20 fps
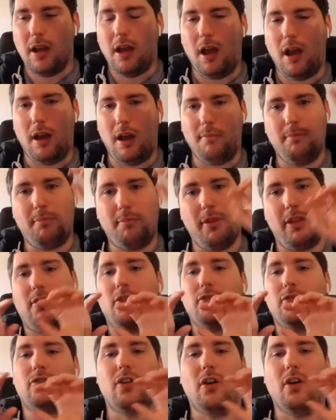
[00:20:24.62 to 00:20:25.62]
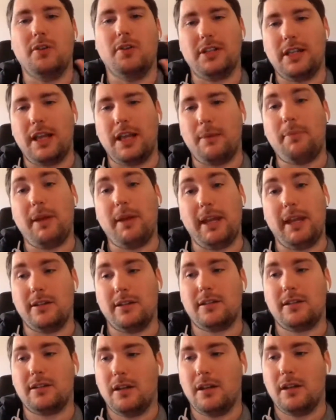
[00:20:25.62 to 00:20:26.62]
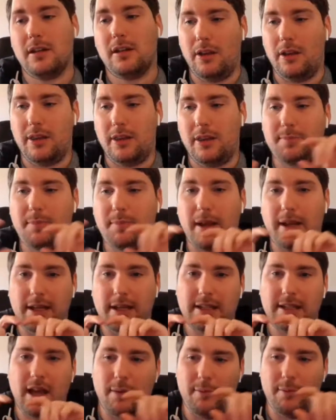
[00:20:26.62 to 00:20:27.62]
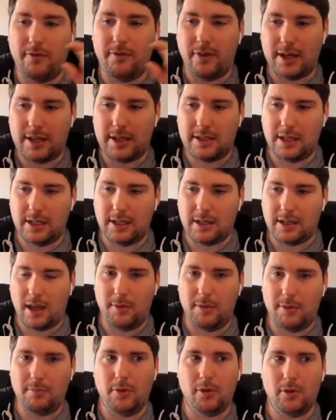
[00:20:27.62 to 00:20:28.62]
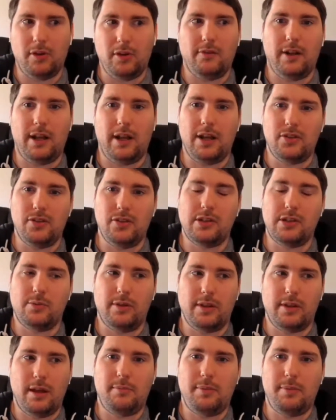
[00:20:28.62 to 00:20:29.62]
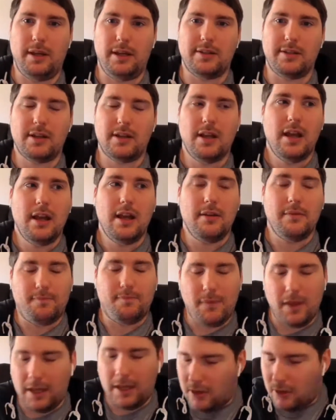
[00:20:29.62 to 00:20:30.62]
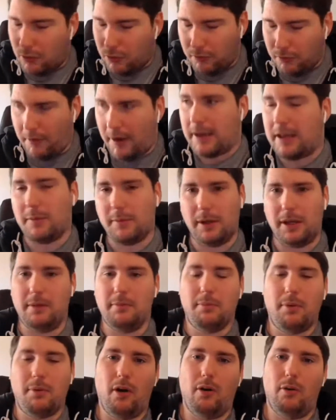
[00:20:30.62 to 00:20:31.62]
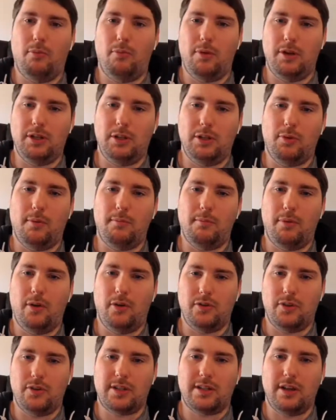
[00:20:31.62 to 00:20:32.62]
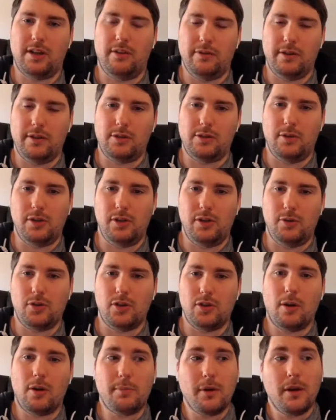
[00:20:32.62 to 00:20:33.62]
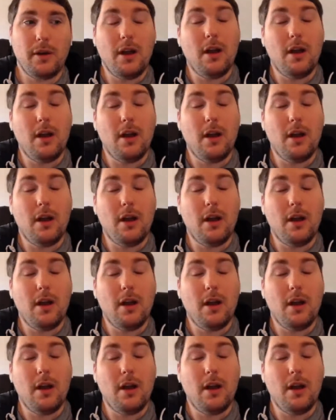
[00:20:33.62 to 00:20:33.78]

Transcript: um, but they're also going to their peers and they're spending time investing time in building relationships with their peers incredibly important when you onboard yourself into a new job,